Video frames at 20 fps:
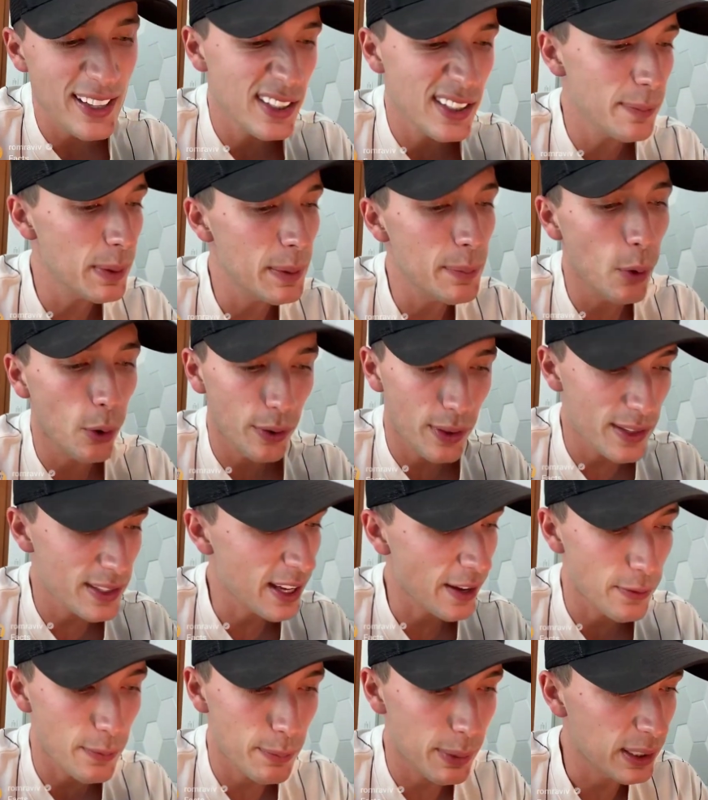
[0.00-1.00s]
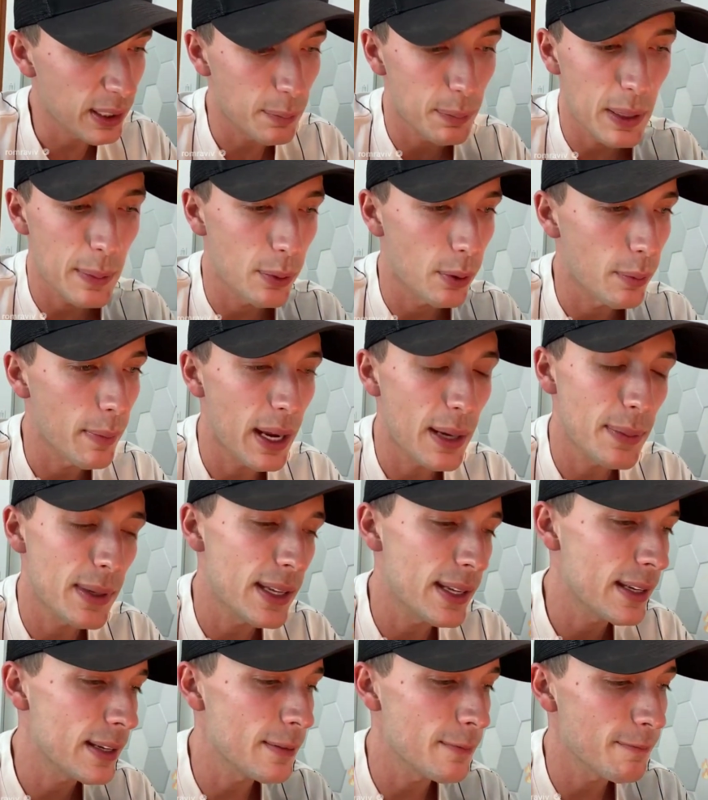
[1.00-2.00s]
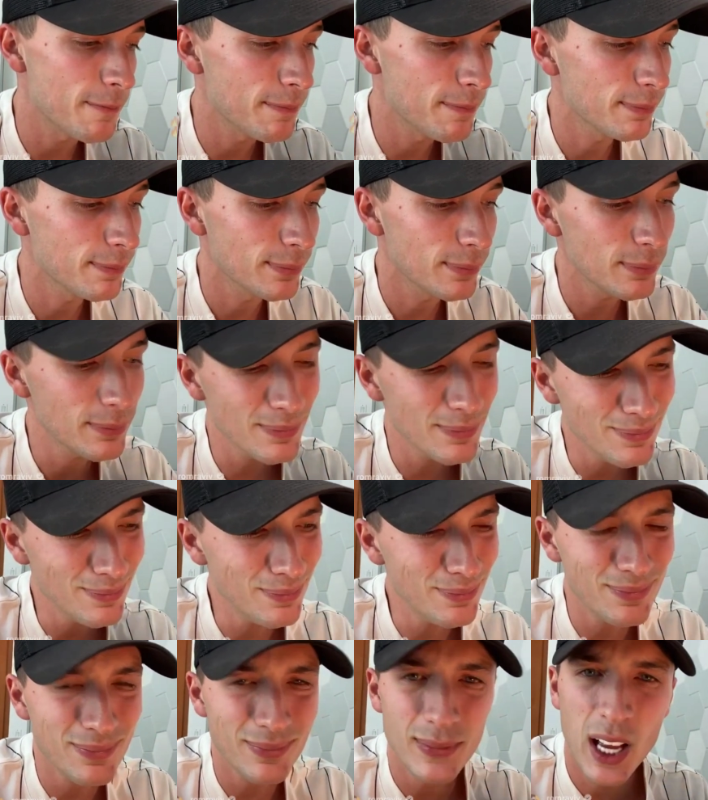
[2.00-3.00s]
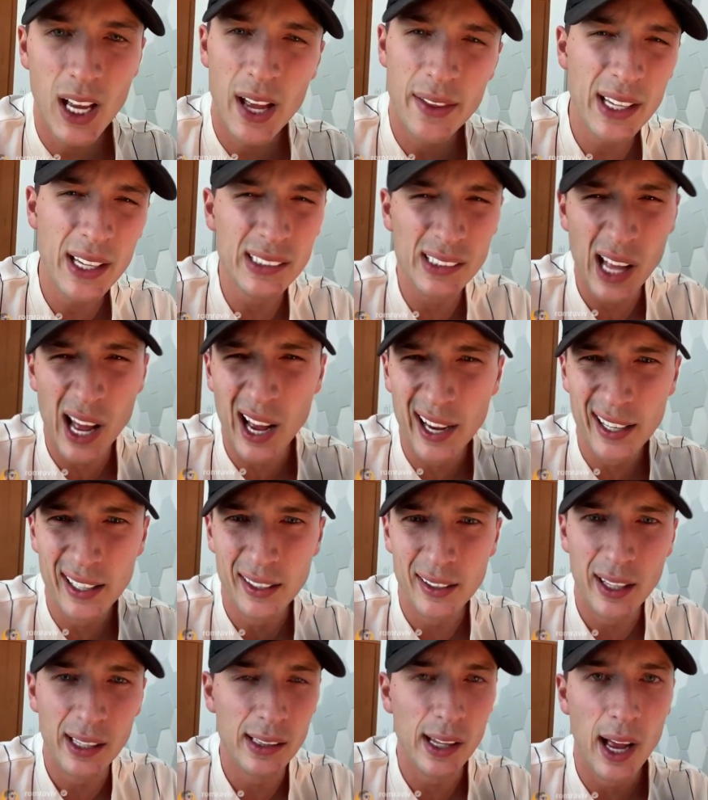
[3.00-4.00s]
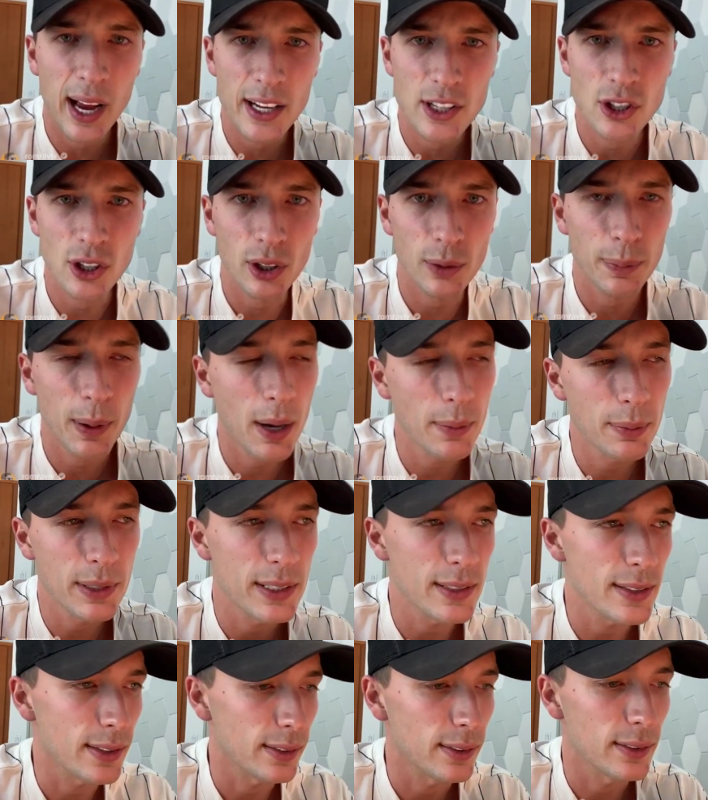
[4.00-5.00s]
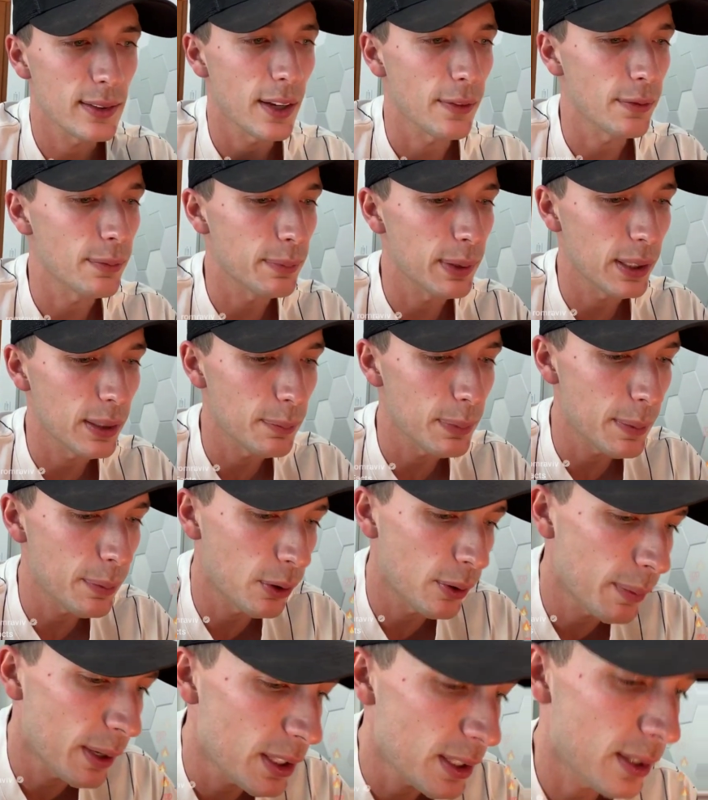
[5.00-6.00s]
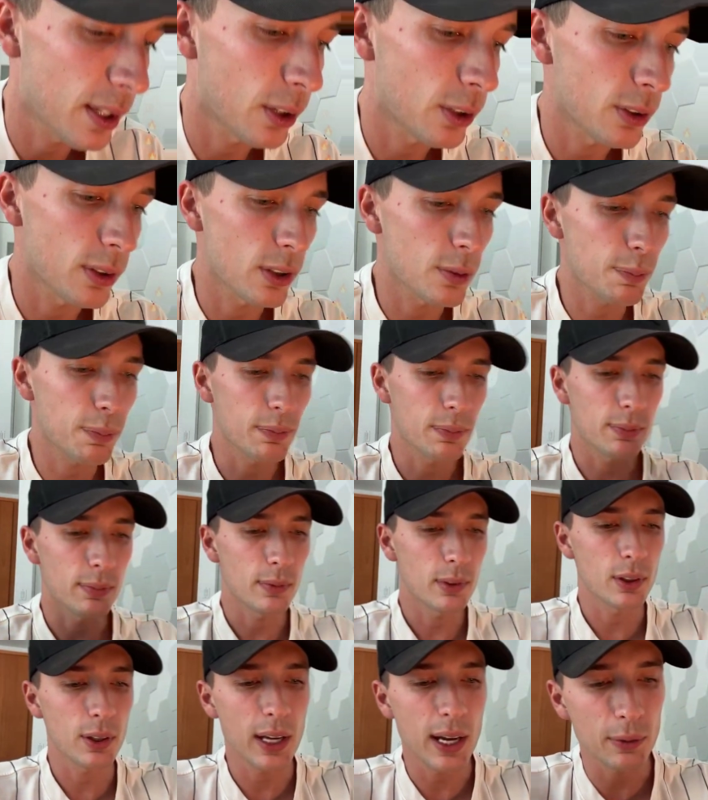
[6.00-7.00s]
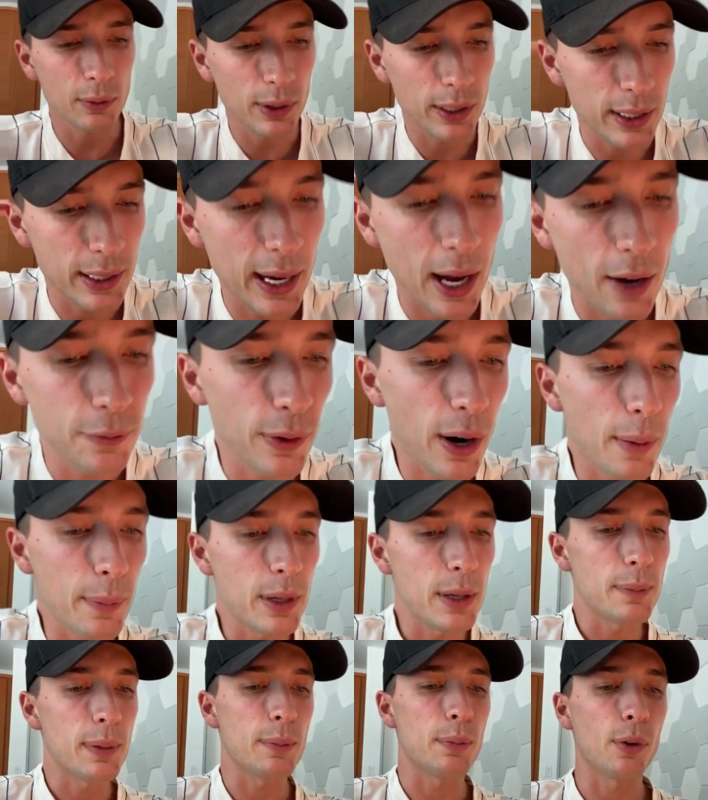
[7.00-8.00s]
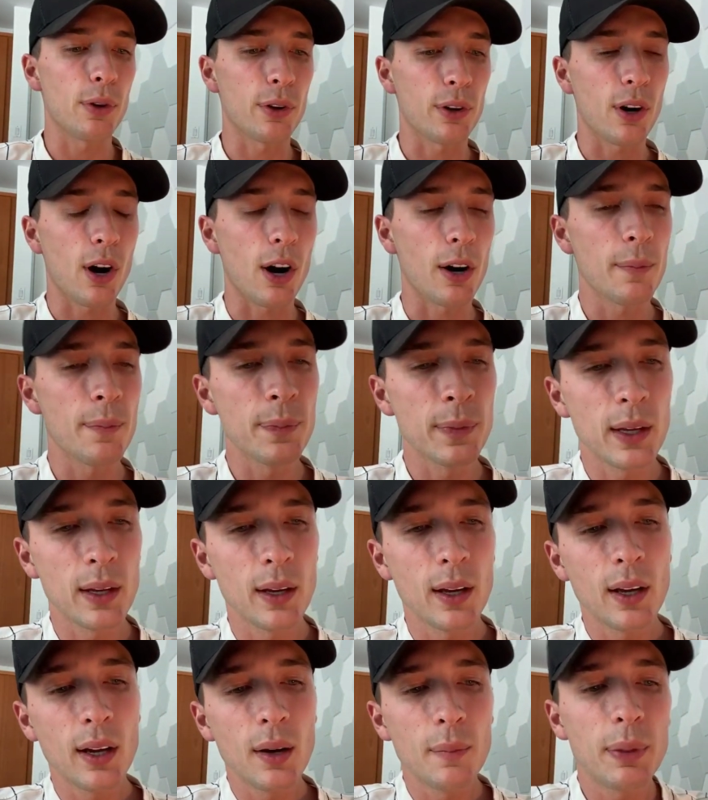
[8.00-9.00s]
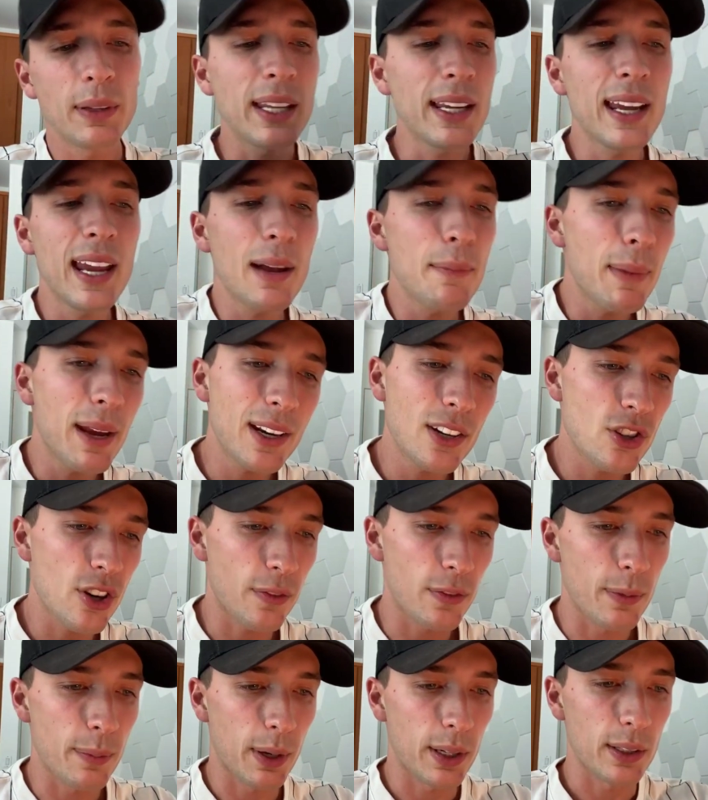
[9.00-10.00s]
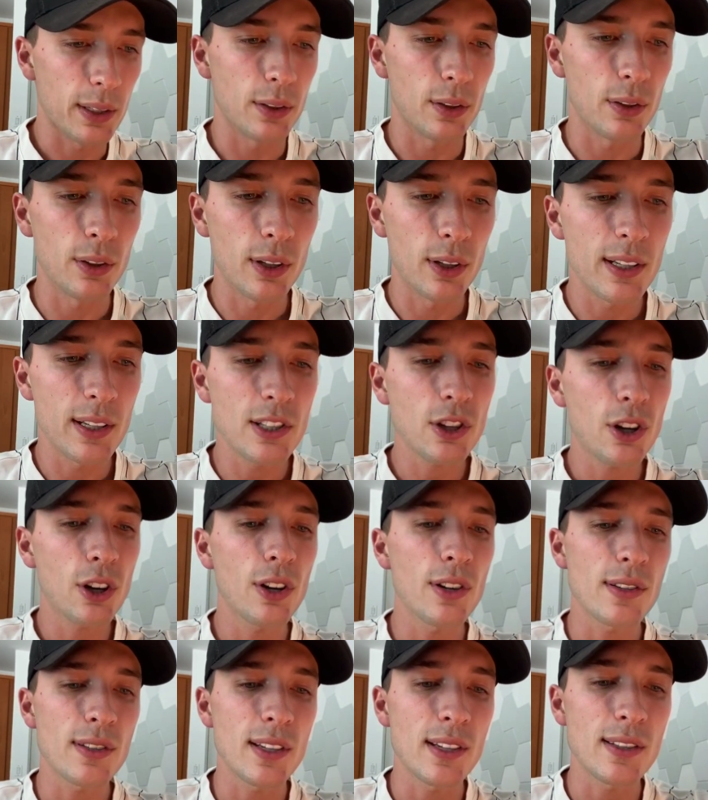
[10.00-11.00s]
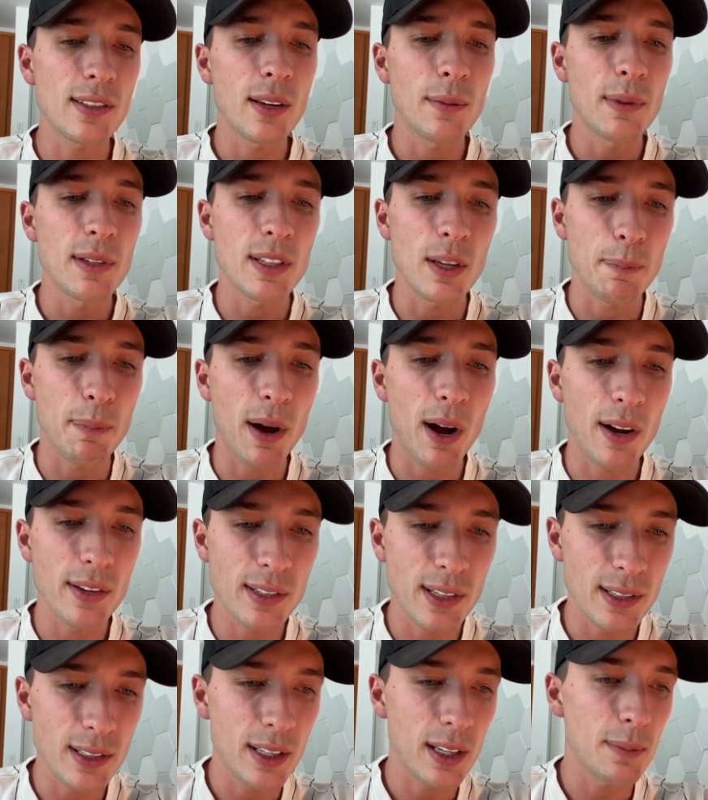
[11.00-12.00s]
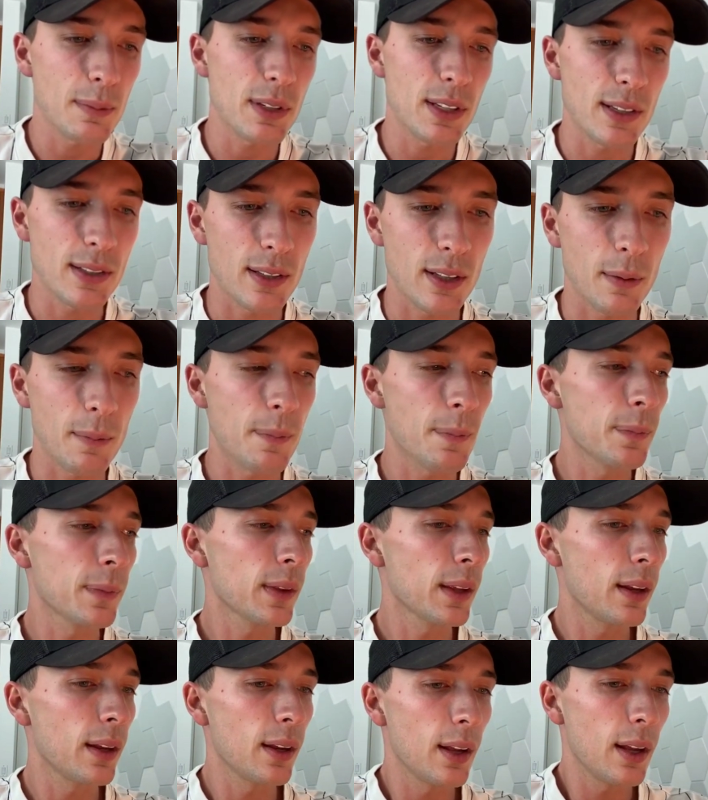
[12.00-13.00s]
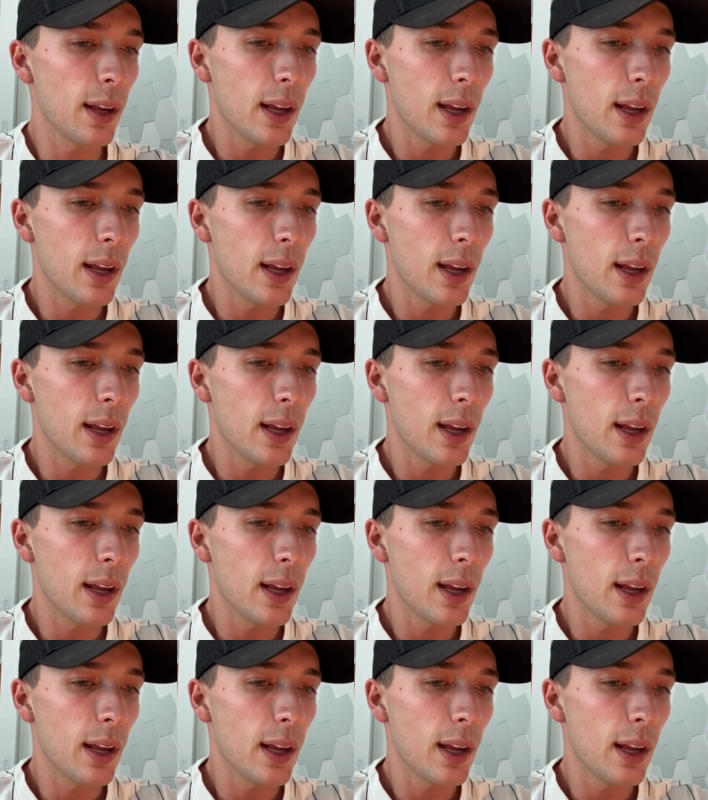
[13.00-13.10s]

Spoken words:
There has to be more than 7 billion people. Maybe. No, they lie. So there probably isn't 7 billion people. You can't really account for how many people there are, but they can't manage everybody, dude. This current system is a Ponzi scheme system,